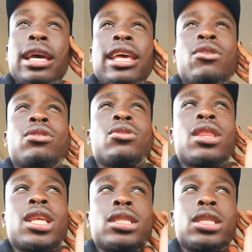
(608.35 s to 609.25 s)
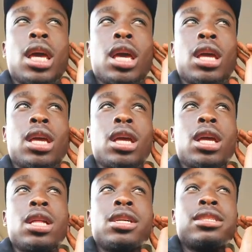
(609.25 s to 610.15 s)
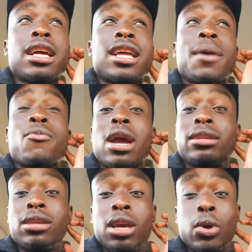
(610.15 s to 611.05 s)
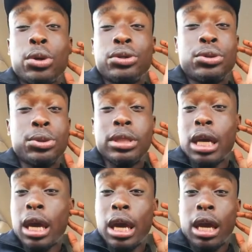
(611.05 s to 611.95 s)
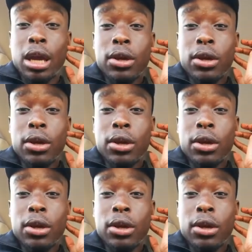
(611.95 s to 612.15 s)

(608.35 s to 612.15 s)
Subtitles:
And it was on a Thursday. Like, and I'm writing on a Tuesday.